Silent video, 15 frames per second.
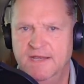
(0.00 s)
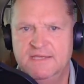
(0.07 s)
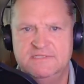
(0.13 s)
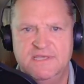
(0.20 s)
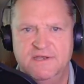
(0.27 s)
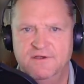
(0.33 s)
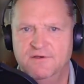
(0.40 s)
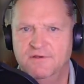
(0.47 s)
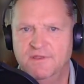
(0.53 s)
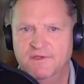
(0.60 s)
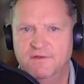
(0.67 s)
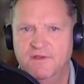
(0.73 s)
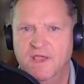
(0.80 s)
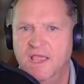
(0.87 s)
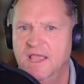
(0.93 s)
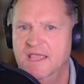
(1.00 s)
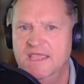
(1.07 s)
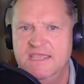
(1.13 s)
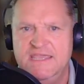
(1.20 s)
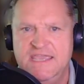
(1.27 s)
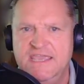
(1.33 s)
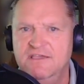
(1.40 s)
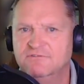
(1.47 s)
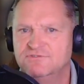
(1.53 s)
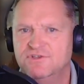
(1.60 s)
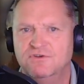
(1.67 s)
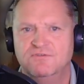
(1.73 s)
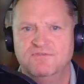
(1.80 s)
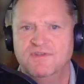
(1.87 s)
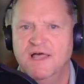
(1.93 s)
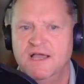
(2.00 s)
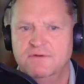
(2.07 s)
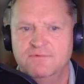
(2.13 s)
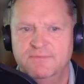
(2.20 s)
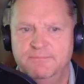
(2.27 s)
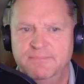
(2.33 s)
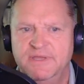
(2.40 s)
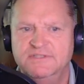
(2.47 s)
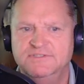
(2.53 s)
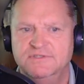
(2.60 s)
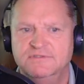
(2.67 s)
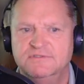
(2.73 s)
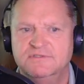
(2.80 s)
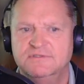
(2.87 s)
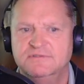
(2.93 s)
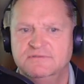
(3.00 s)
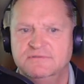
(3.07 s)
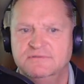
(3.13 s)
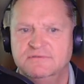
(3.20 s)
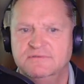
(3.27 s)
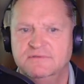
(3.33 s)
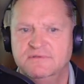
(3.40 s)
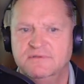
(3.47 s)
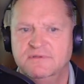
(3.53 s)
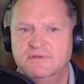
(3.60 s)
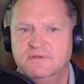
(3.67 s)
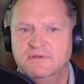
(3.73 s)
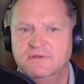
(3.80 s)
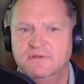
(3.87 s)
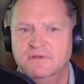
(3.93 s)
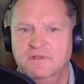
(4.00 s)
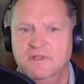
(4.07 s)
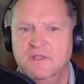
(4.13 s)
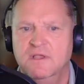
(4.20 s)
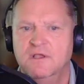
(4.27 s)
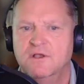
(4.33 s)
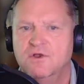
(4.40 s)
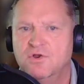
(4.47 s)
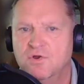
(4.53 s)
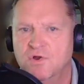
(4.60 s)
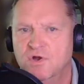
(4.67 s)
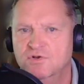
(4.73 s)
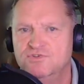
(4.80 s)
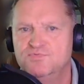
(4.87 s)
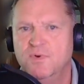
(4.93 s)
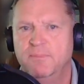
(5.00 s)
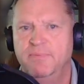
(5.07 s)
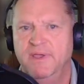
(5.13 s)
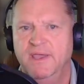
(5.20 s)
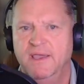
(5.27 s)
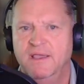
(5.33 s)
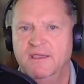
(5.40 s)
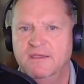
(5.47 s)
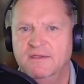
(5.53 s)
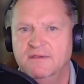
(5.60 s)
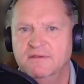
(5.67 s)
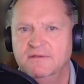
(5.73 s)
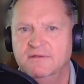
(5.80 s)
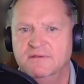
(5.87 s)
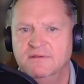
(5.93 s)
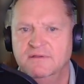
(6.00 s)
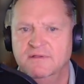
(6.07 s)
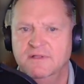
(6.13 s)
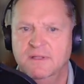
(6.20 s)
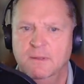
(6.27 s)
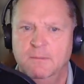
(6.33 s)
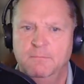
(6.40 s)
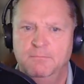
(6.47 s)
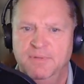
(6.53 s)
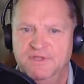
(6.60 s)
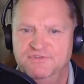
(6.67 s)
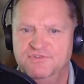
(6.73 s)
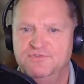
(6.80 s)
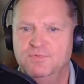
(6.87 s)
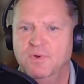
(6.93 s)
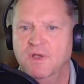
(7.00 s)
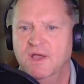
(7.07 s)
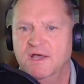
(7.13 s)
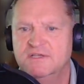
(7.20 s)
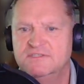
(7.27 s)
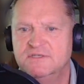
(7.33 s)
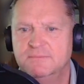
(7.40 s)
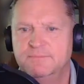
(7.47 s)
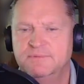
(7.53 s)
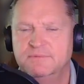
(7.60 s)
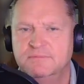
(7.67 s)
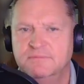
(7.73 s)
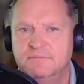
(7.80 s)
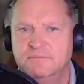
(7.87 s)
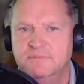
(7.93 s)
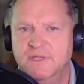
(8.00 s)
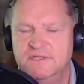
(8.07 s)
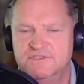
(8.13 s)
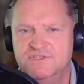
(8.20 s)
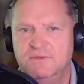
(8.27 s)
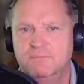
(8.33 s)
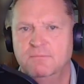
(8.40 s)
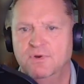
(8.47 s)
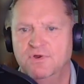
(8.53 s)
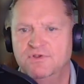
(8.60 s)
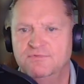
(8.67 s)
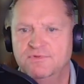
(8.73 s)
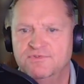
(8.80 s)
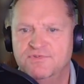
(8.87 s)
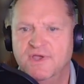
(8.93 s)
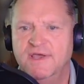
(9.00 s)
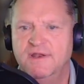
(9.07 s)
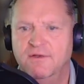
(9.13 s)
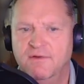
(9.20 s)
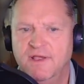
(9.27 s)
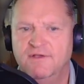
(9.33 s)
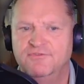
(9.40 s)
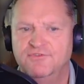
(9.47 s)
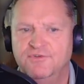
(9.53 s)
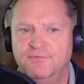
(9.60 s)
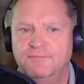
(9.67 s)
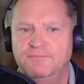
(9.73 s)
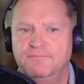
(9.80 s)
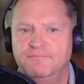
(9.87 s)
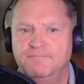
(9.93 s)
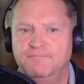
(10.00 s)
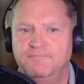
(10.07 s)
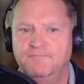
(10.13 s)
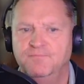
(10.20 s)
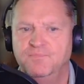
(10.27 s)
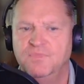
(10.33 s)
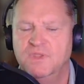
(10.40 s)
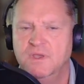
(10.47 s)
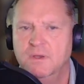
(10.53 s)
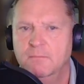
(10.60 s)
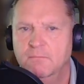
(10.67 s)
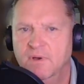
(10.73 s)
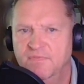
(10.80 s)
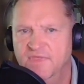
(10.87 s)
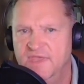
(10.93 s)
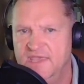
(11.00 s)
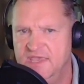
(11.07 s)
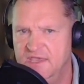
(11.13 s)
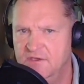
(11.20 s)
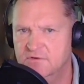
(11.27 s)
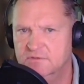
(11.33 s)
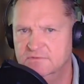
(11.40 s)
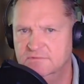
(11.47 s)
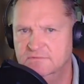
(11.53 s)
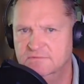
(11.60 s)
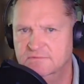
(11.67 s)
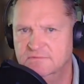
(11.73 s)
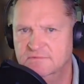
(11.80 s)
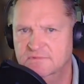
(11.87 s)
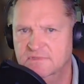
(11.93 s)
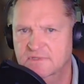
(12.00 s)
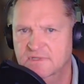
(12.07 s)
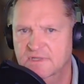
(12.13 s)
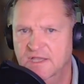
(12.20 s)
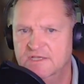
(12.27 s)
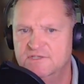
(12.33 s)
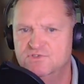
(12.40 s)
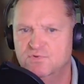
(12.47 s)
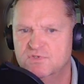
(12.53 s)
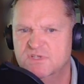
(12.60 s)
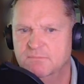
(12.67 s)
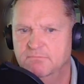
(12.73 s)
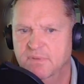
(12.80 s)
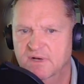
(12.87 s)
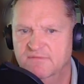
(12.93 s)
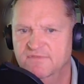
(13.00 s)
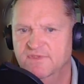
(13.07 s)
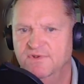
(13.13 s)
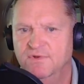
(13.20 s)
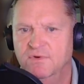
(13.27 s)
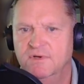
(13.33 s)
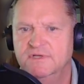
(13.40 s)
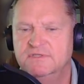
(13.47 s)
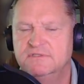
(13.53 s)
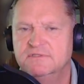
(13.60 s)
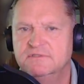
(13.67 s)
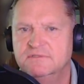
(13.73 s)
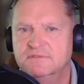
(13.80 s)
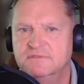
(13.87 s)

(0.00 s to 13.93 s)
I said it earlier. Eagles don't flock with pigeons. Crows will peck, pigeons will gossip, and some birds will try to ground you. But the eagle, it soars above the noise.